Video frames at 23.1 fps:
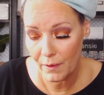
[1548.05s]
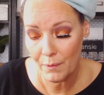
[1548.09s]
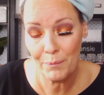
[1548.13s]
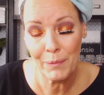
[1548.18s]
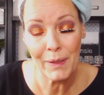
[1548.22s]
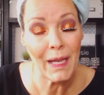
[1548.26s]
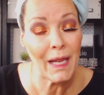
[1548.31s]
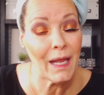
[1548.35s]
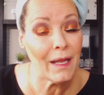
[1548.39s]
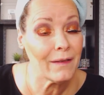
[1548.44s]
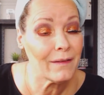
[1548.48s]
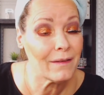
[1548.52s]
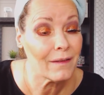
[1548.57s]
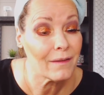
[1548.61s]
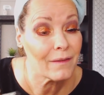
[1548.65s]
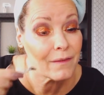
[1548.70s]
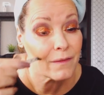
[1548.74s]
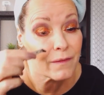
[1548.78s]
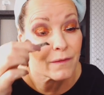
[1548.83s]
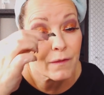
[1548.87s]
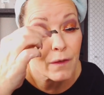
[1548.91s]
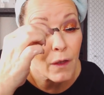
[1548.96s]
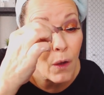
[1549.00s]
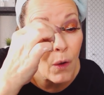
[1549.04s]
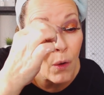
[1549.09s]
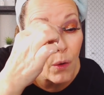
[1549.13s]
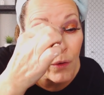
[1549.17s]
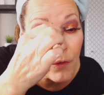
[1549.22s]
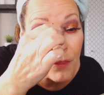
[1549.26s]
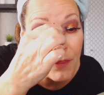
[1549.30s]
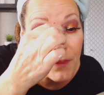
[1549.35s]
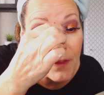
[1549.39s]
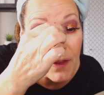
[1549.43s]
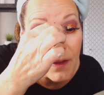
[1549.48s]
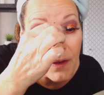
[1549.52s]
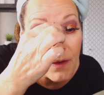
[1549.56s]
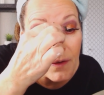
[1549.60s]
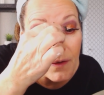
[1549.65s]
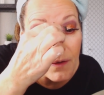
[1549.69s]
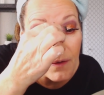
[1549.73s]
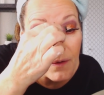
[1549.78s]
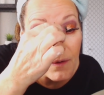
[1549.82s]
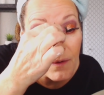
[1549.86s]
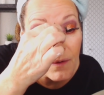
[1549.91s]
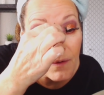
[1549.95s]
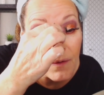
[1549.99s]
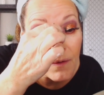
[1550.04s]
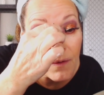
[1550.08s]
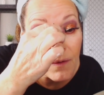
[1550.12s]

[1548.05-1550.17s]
The band is so thick